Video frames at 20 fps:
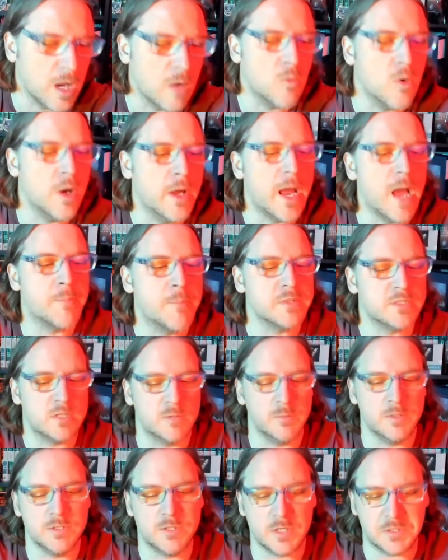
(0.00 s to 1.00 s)
I want
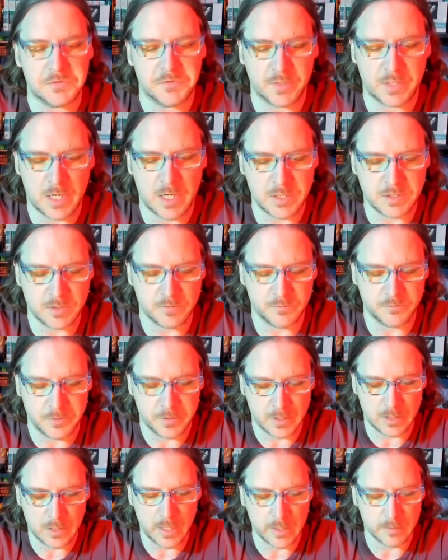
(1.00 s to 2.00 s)
epistemic justification for
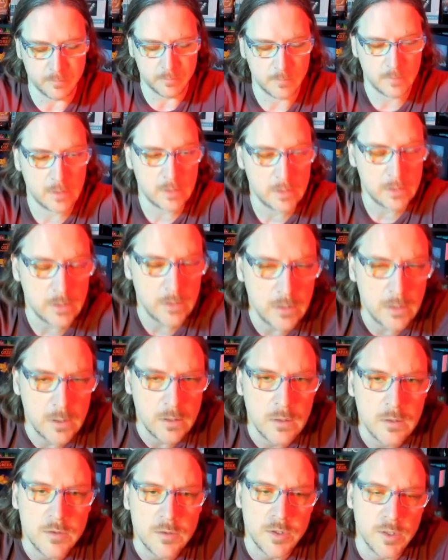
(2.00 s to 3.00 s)
the claim.
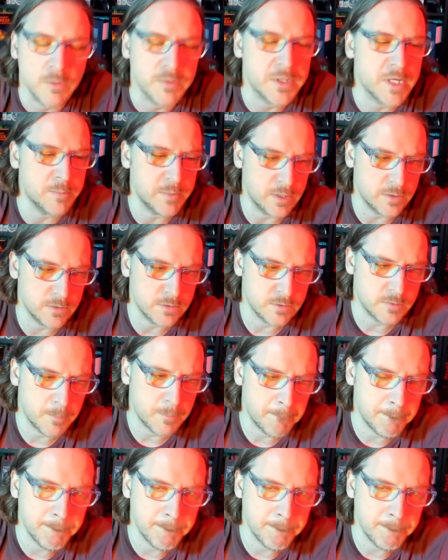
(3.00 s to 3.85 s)
Do you know what that means?